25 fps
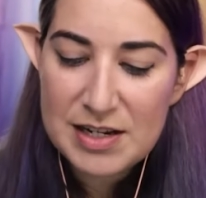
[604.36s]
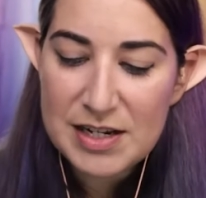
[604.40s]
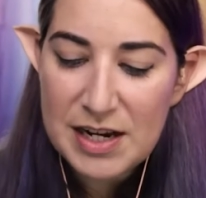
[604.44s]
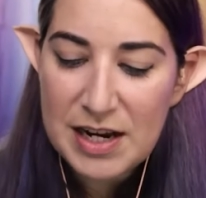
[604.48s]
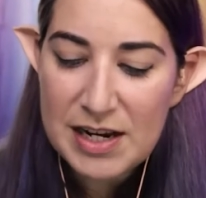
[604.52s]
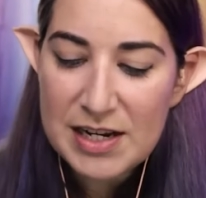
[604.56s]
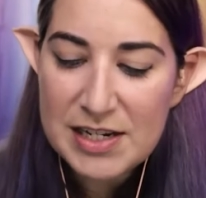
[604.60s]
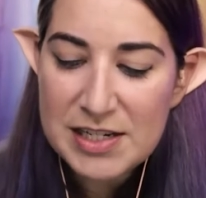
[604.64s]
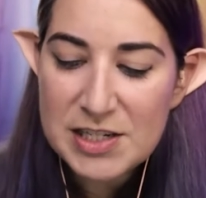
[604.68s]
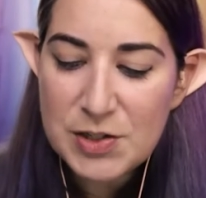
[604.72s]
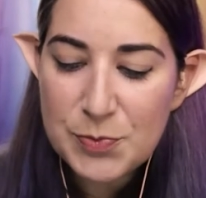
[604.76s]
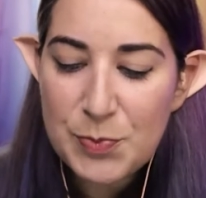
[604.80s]

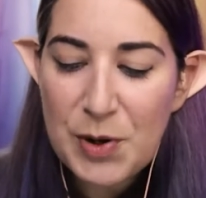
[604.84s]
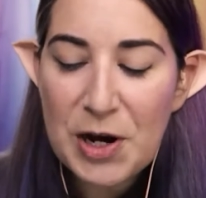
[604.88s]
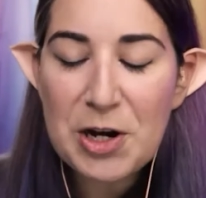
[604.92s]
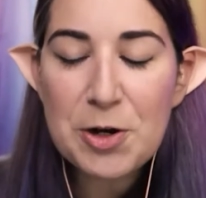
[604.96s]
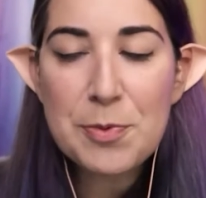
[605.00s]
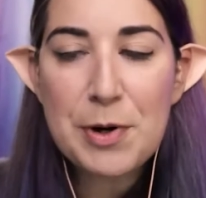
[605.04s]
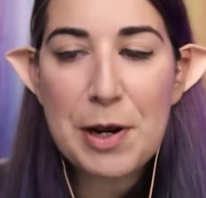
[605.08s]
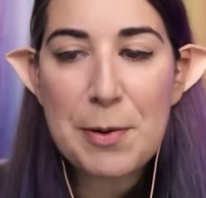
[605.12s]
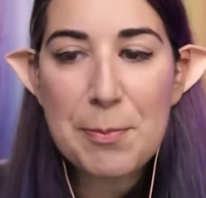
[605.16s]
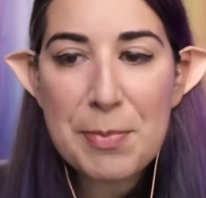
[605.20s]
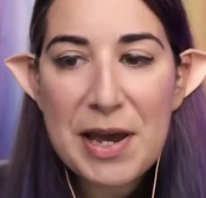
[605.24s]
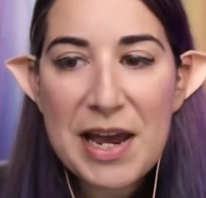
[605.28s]
inspired
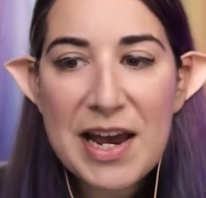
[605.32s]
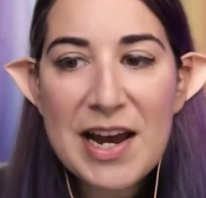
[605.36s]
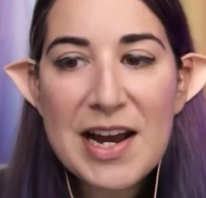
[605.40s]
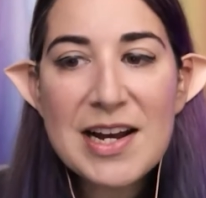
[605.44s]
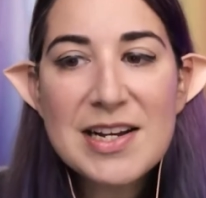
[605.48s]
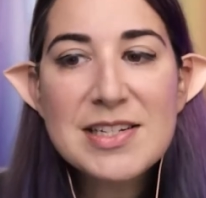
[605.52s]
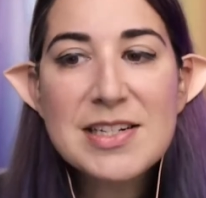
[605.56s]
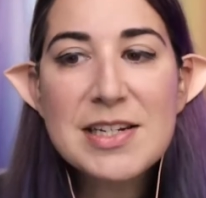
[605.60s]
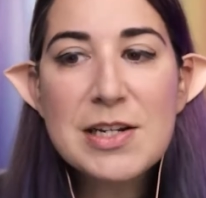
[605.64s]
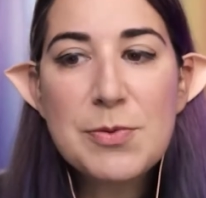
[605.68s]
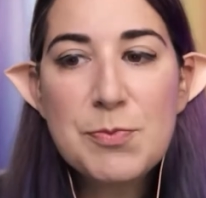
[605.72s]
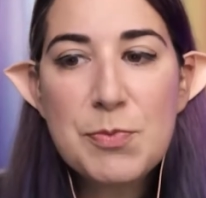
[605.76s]
by a
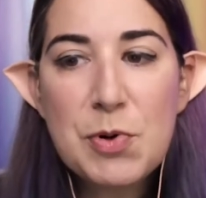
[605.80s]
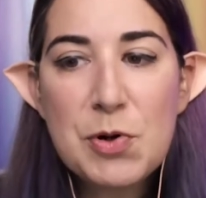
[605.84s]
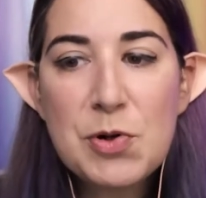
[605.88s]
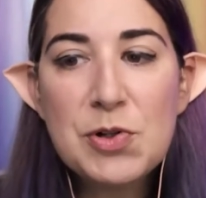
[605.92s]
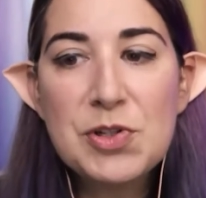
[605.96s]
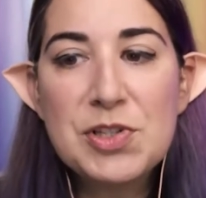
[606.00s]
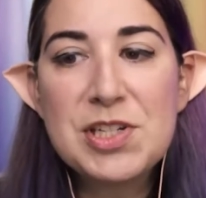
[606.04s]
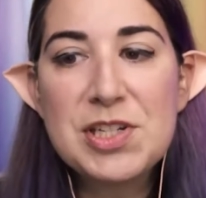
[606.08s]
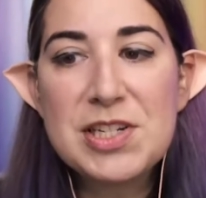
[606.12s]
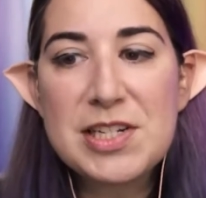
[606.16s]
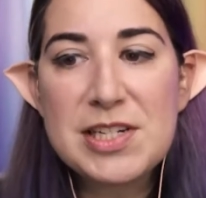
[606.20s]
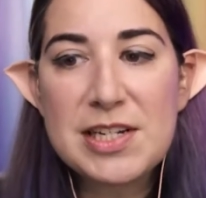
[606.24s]
passing
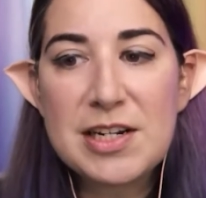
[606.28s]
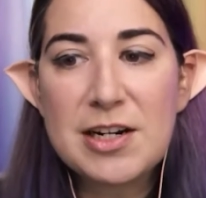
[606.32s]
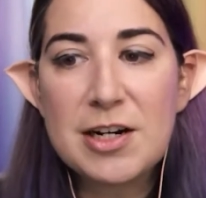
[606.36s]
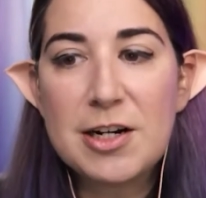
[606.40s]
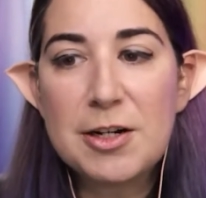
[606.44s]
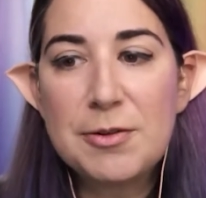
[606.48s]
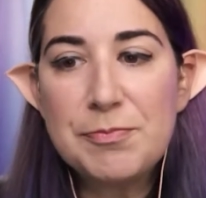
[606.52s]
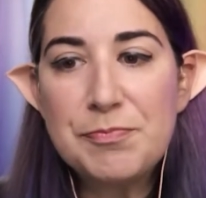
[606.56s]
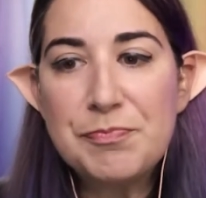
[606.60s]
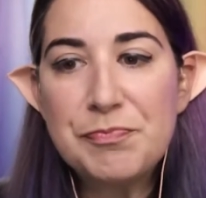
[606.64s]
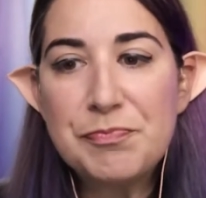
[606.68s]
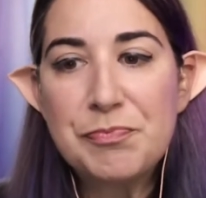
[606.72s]
poulticer.